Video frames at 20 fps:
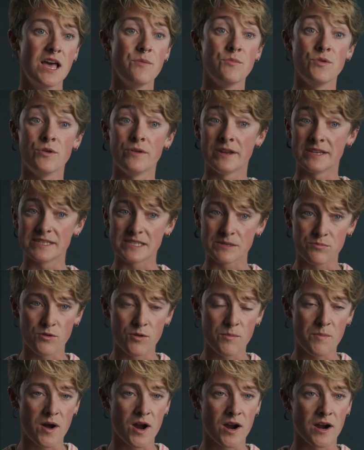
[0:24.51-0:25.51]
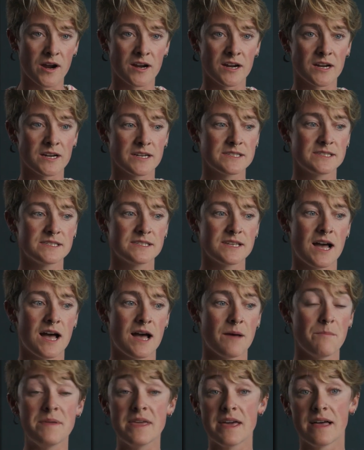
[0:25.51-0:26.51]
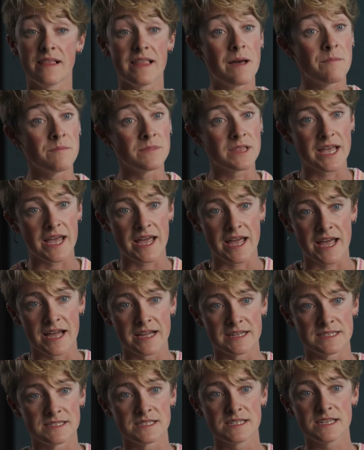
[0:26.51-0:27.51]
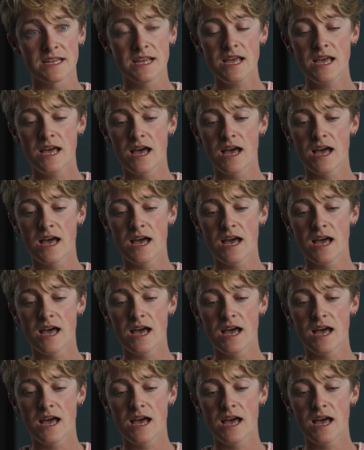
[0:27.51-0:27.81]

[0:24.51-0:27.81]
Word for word: municipal parks, uh, BLM land,